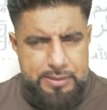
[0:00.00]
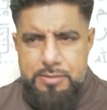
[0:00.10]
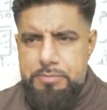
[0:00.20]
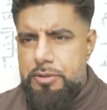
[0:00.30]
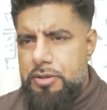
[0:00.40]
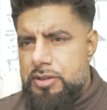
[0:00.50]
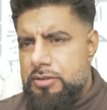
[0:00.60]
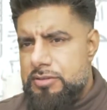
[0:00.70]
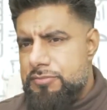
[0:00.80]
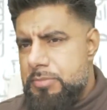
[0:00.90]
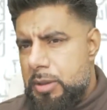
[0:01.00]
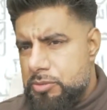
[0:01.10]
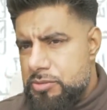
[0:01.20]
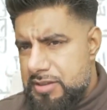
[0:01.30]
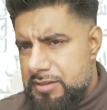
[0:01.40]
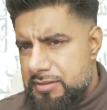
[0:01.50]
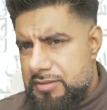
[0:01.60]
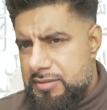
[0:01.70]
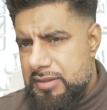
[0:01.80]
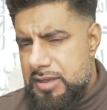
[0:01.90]
miracles of
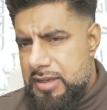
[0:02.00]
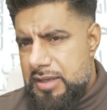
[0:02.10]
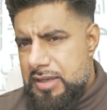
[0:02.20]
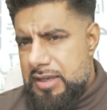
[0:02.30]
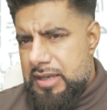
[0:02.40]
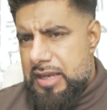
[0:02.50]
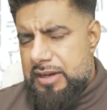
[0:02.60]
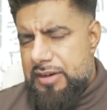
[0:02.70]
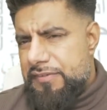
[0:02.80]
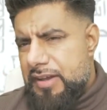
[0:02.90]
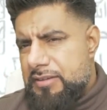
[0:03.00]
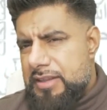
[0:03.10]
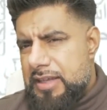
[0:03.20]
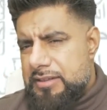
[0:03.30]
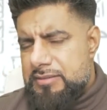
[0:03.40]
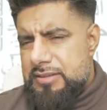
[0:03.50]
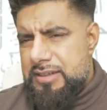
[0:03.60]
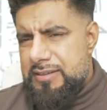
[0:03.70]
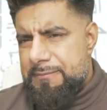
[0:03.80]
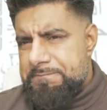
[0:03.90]
Moses, and I found that
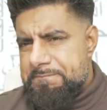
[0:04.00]
a